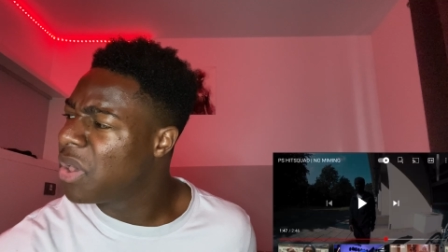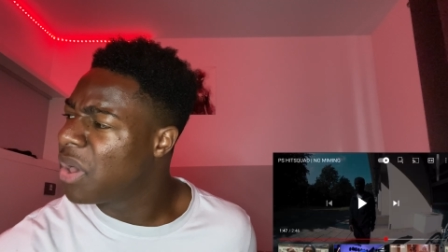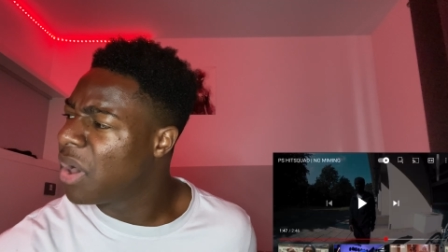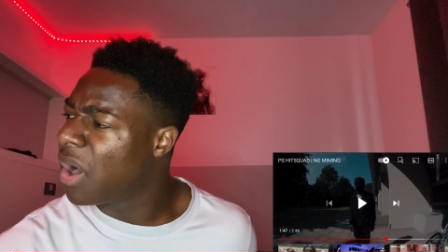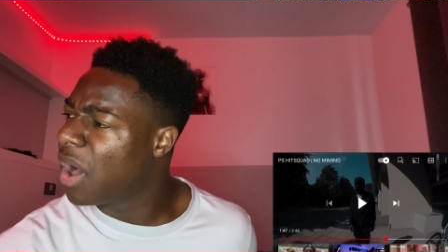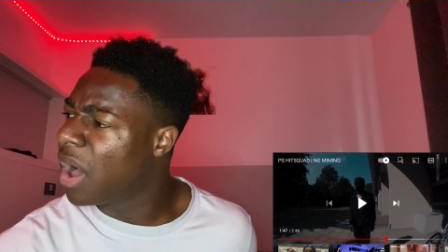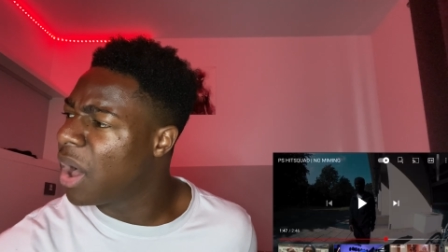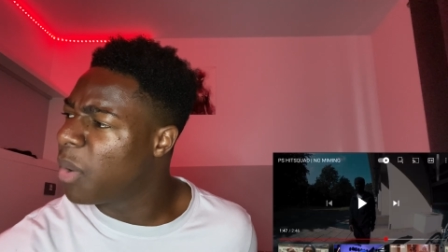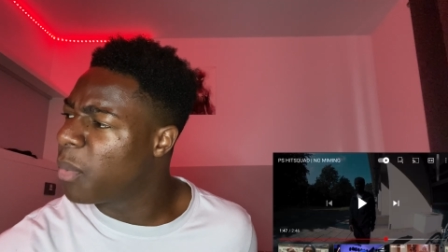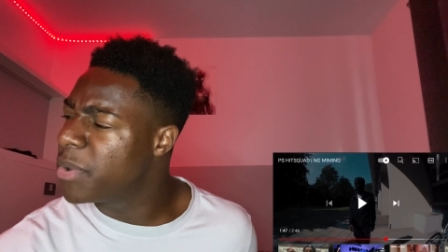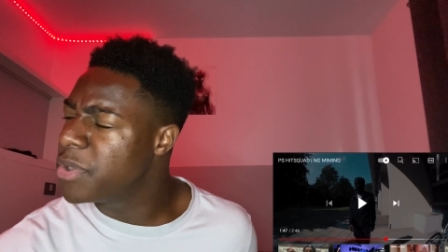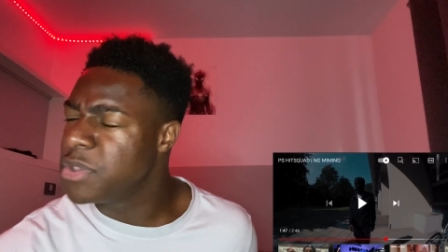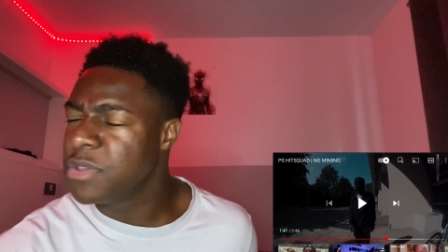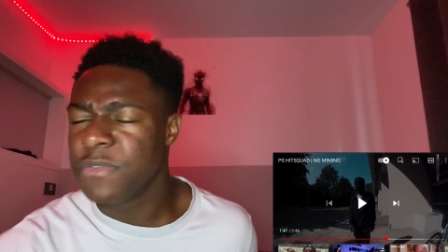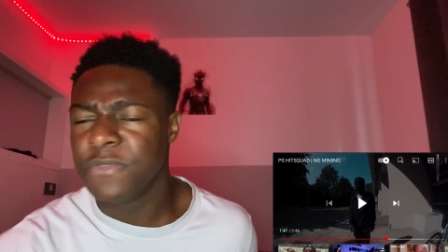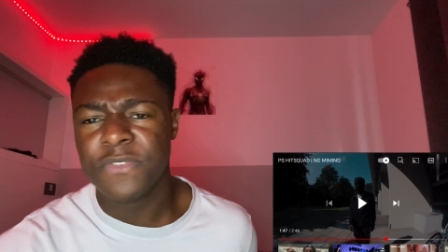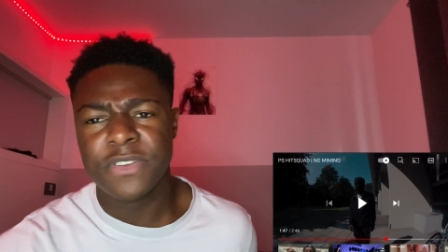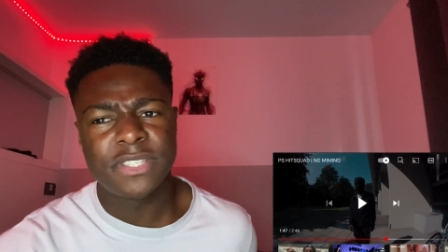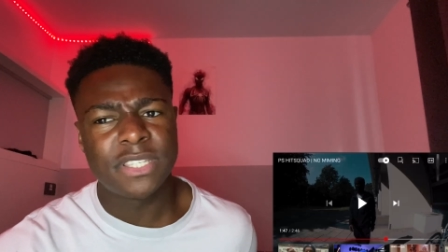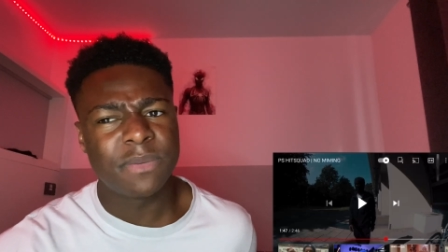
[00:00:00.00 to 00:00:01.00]
when you
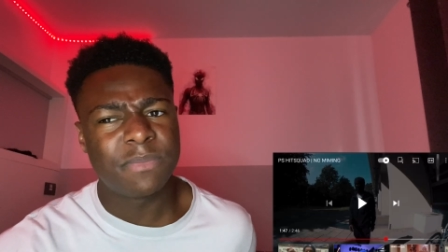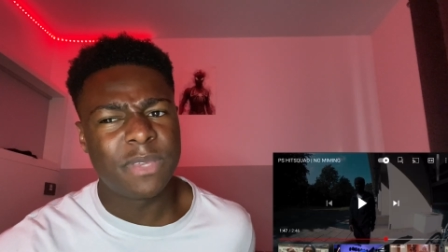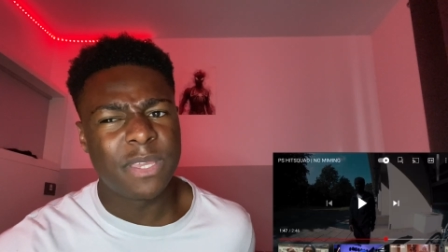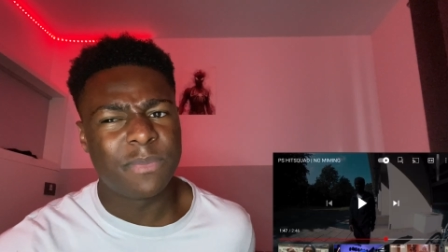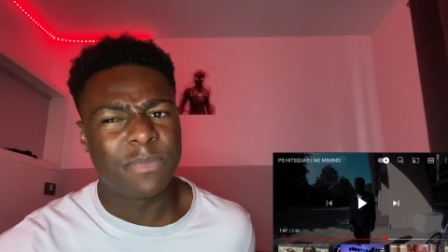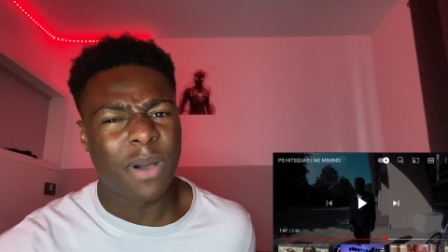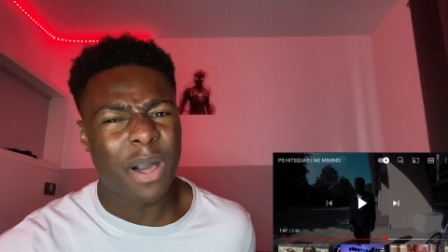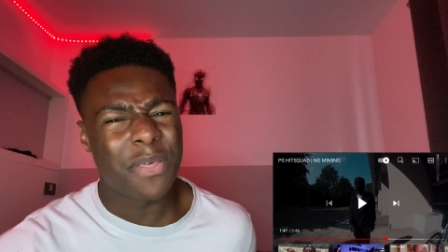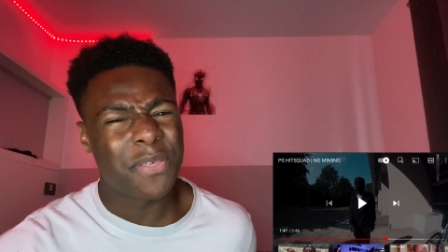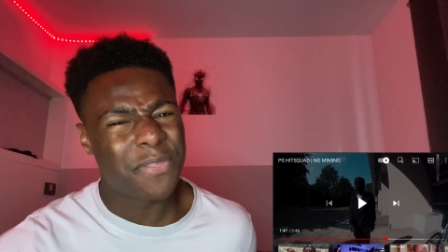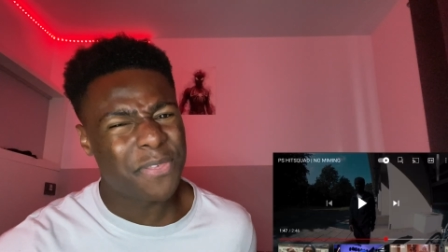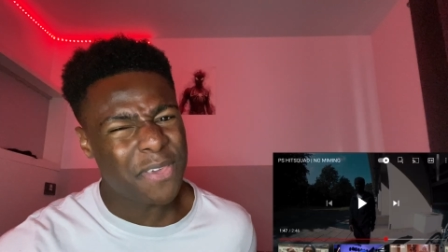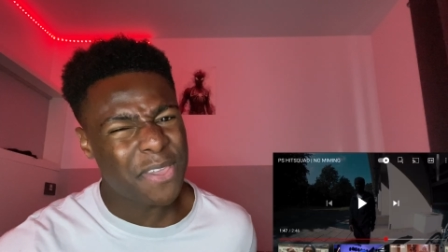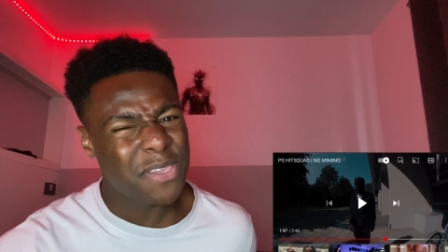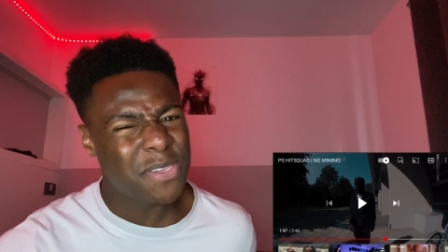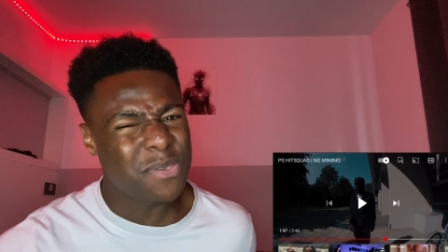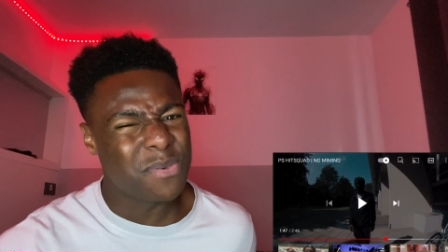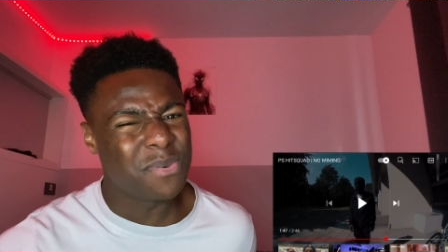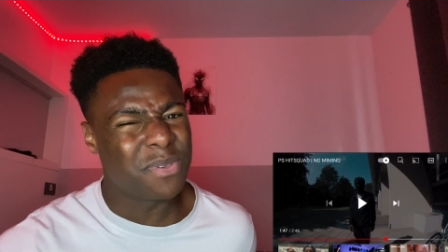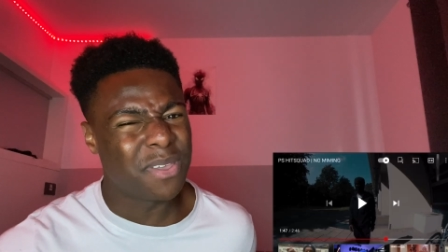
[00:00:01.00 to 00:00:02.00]
visit people, I
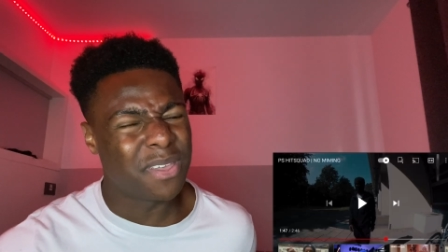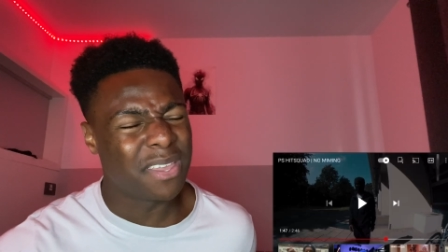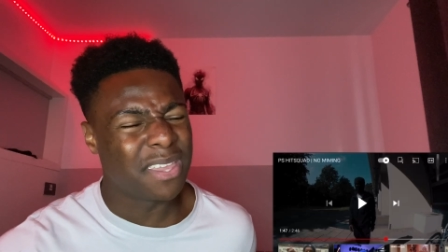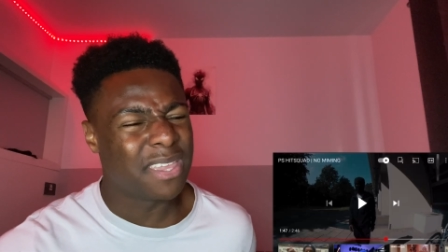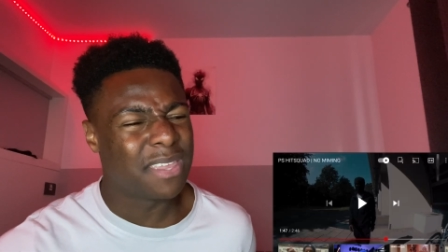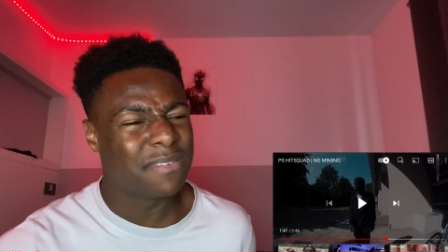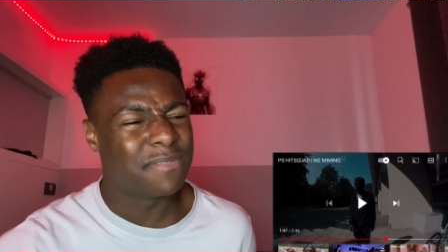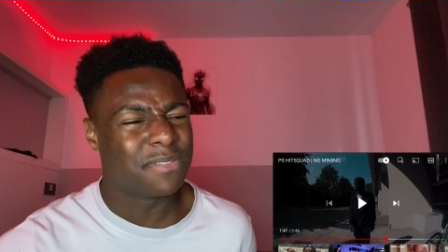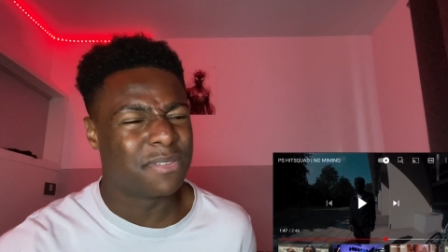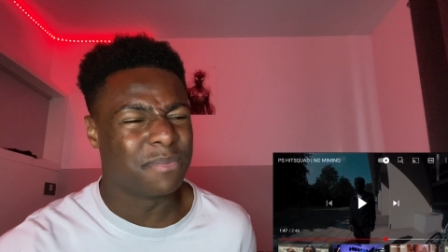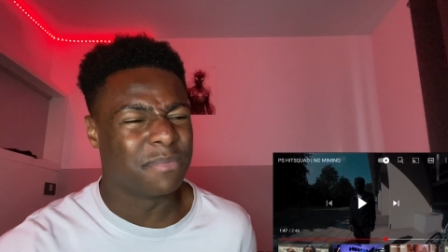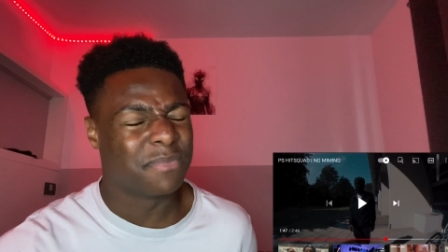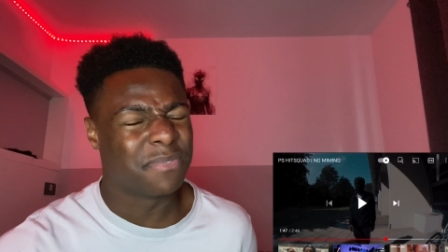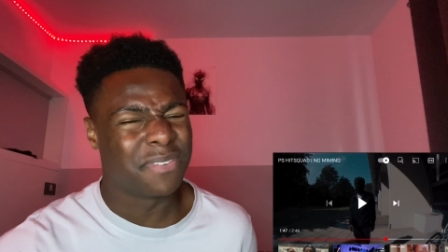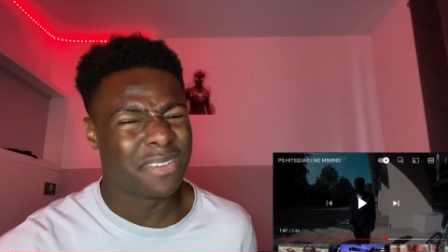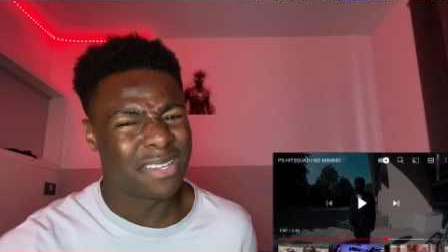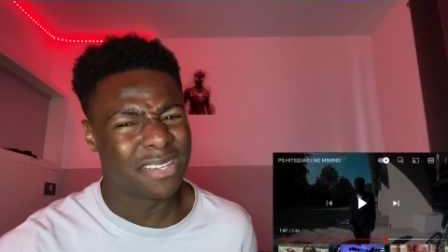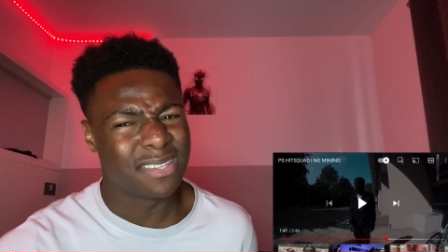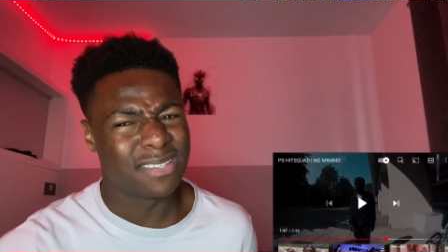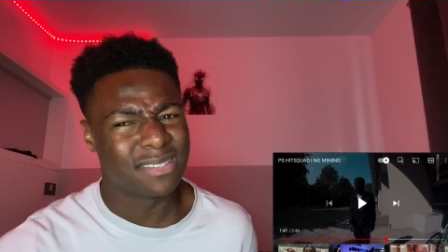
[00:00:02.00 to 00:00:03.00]
think you can give them
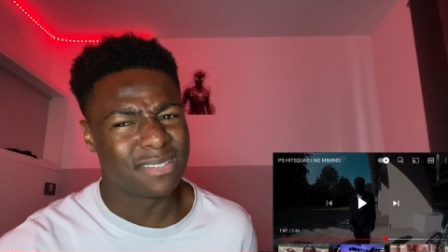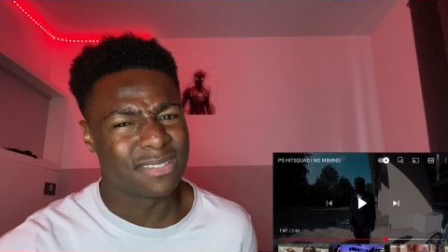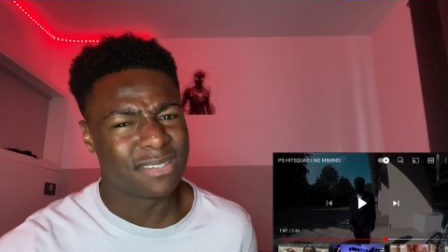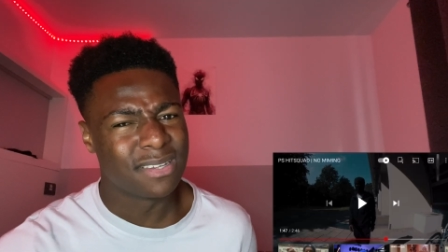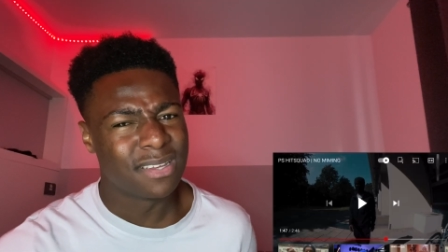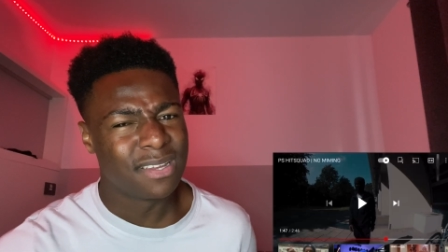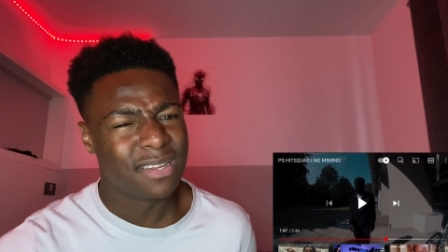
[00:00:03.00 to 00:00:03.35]
things.